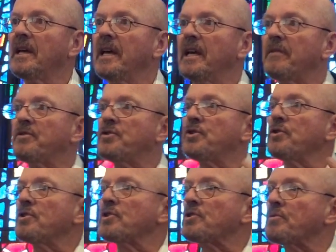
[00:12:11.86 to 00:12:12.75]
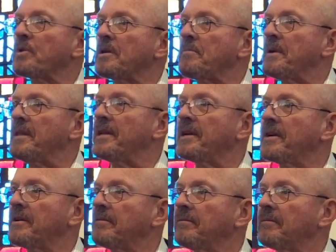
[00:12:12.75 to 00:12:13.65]
And if Judas would have been
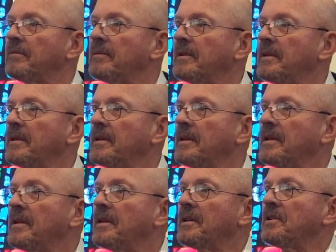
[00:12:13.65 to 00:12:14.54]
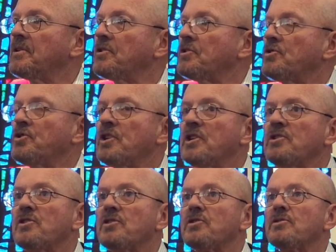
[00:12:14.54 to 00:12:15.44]
there,
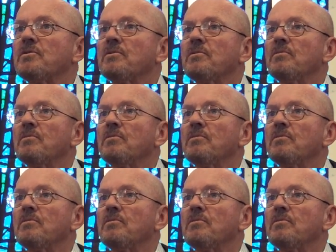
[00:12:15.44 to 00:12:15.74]
Jesus